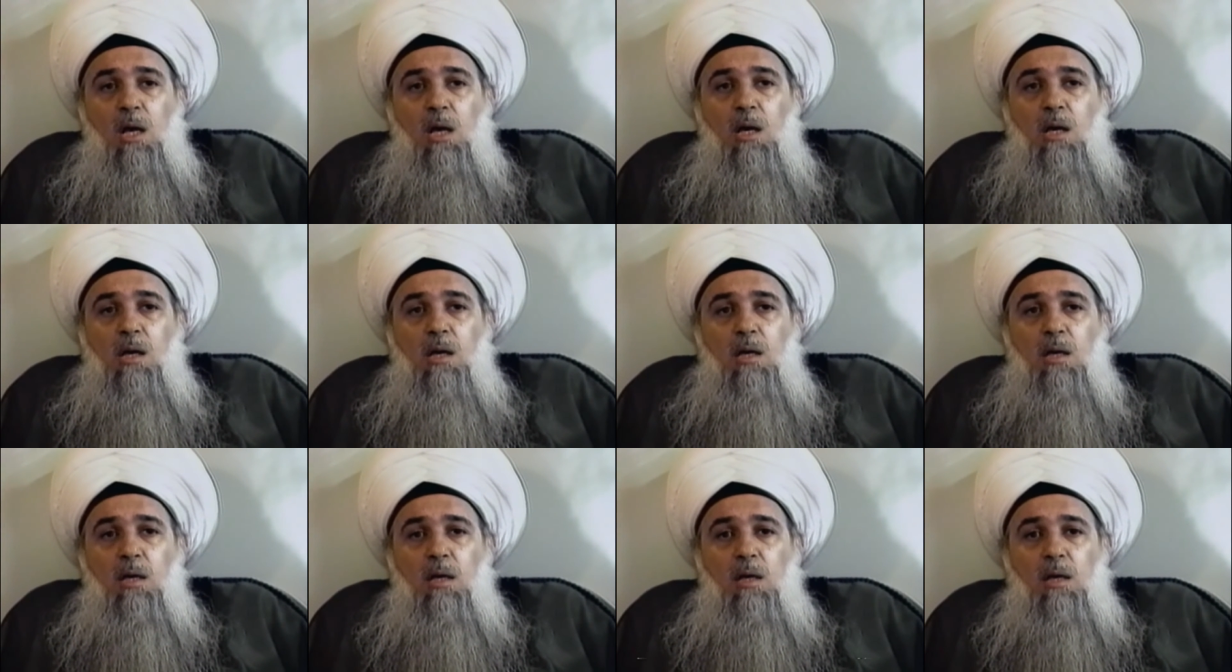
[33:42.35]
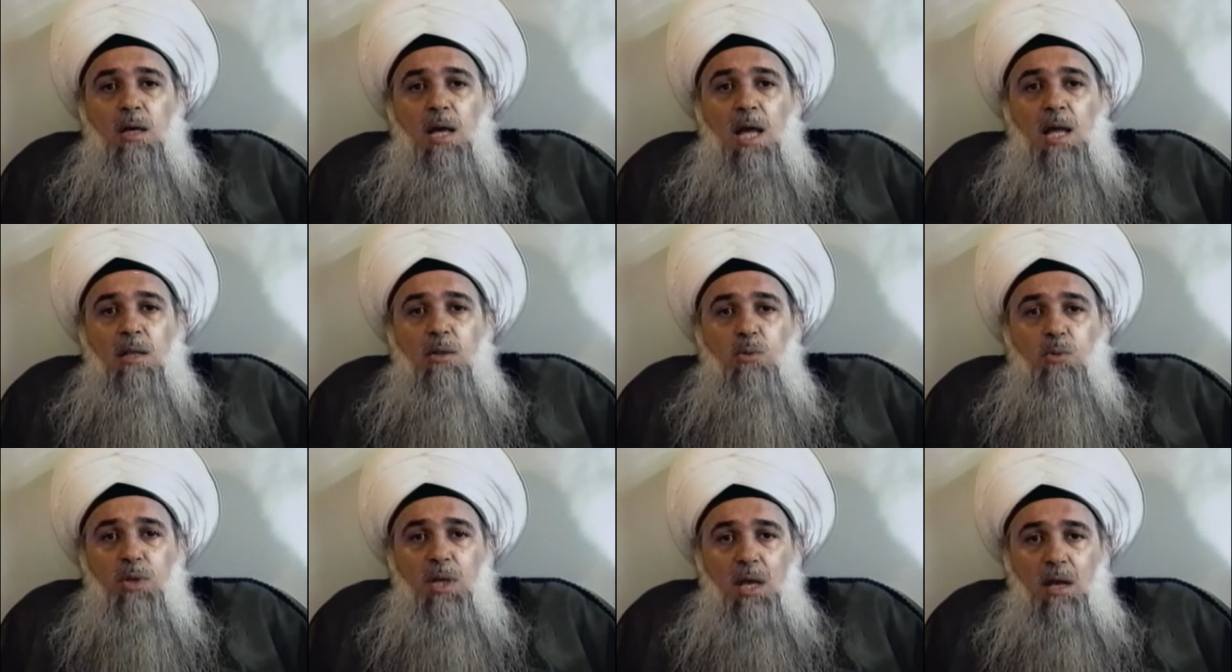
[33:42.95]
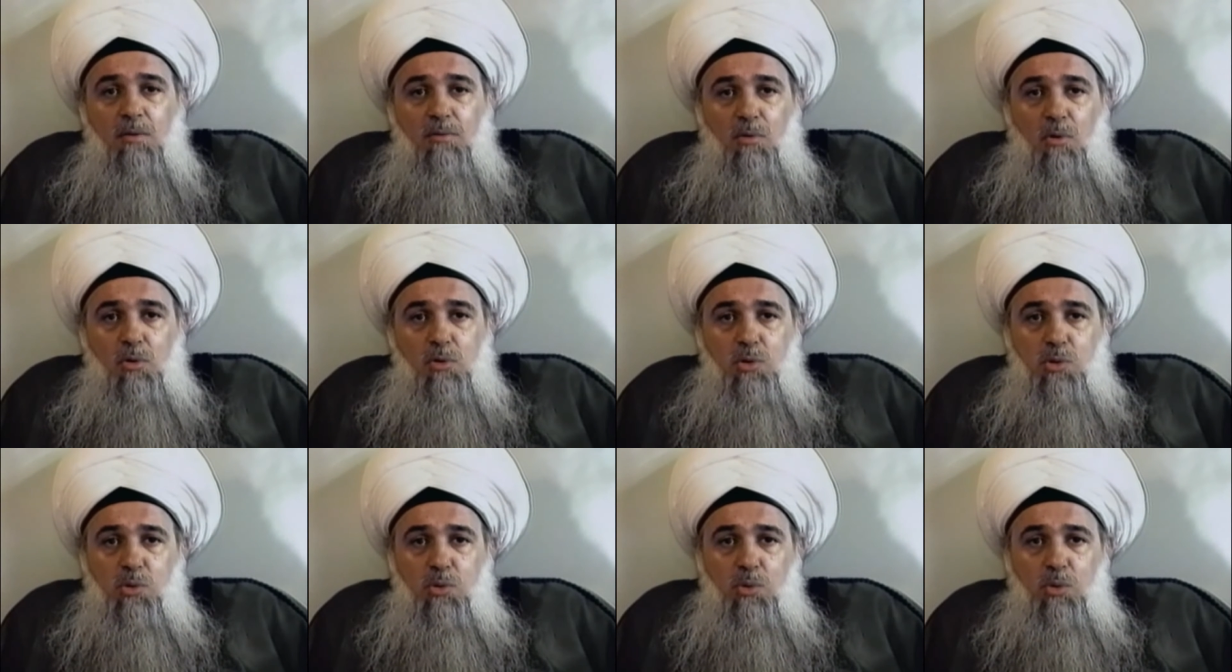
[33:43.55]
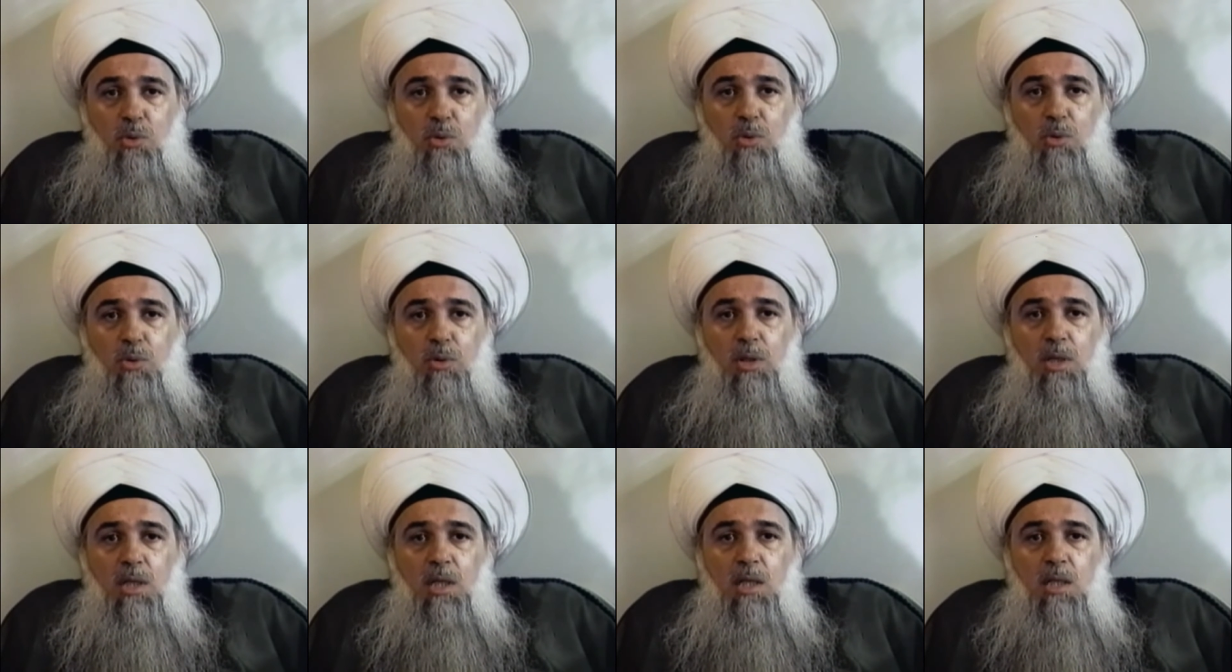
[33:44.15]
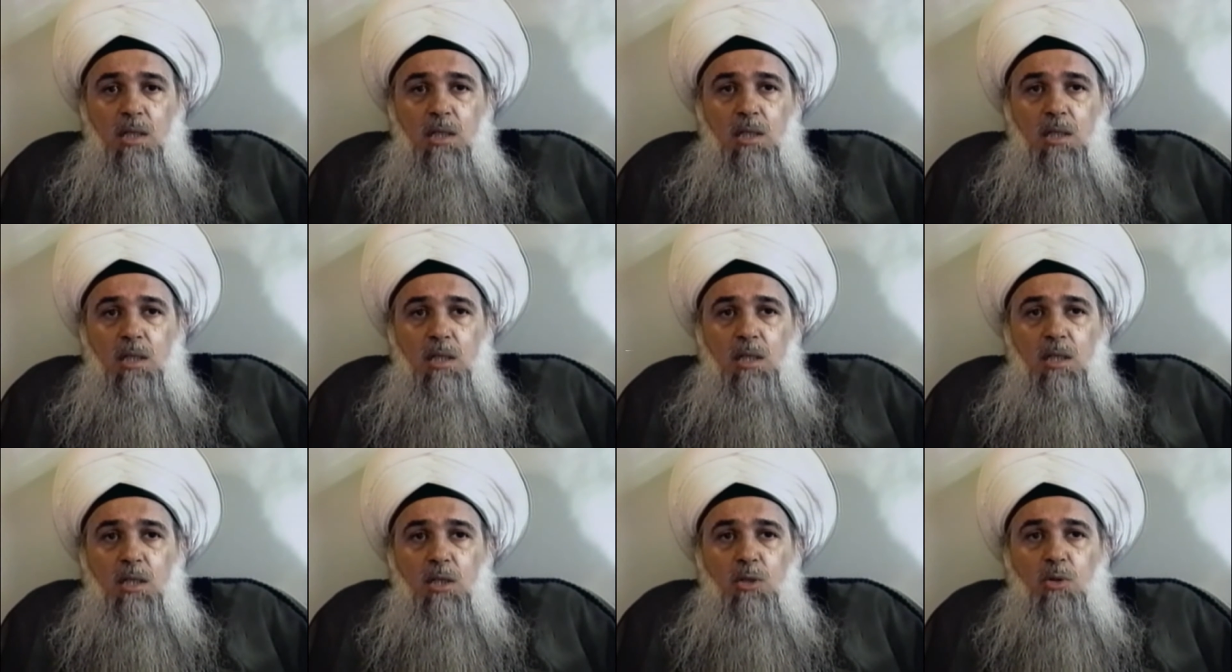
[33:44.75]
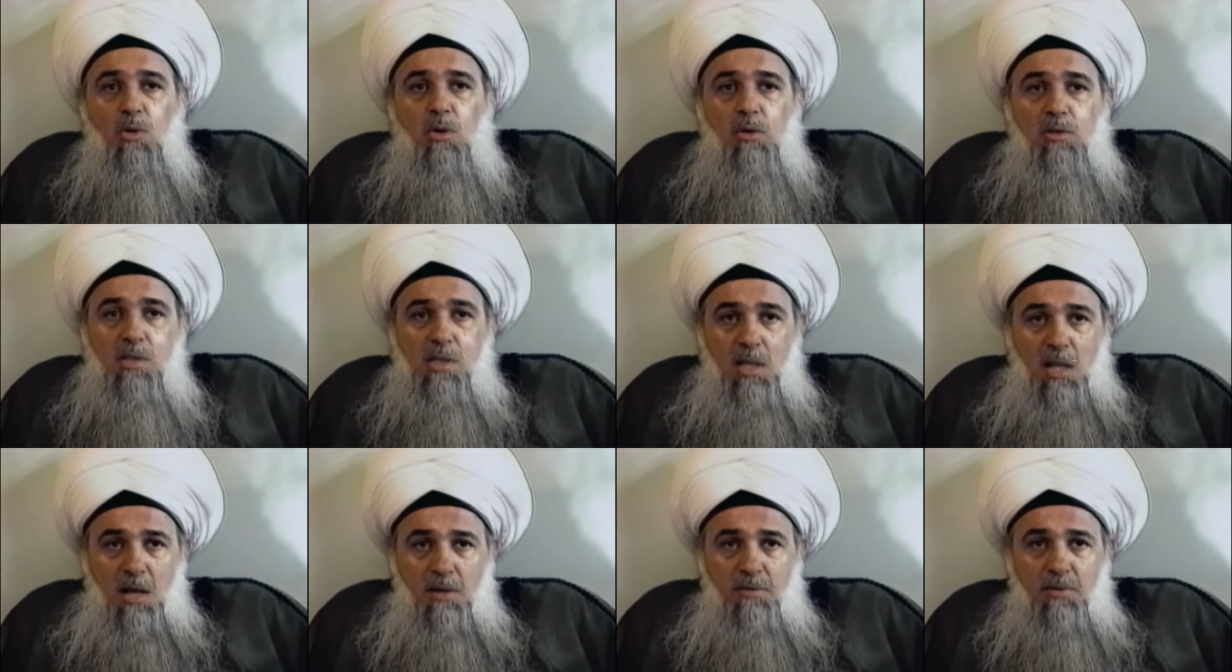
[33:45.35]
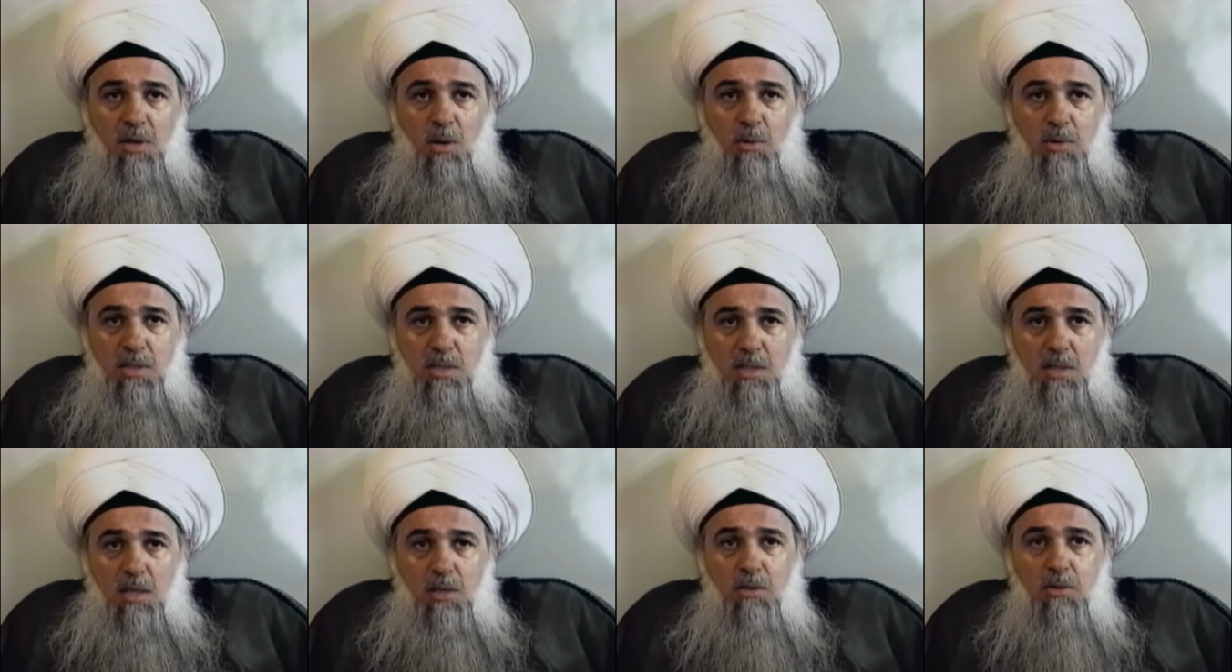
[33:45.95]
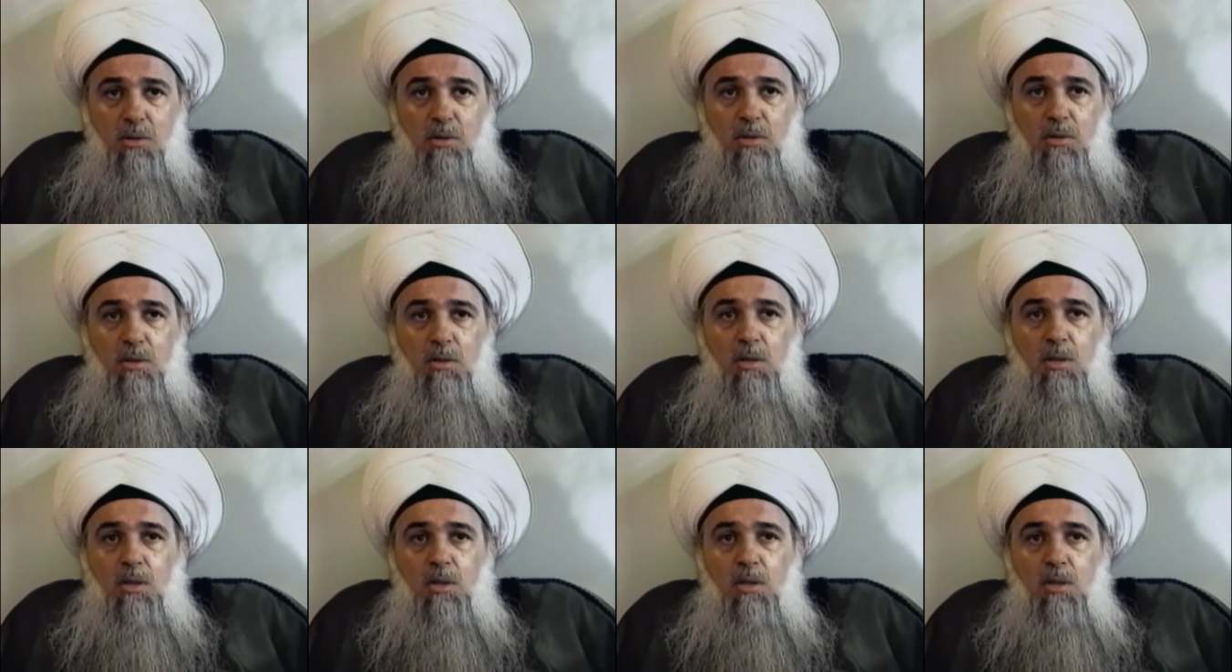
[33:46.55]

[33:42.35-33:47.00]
uh, and we have also in uh, Yugoslavia one center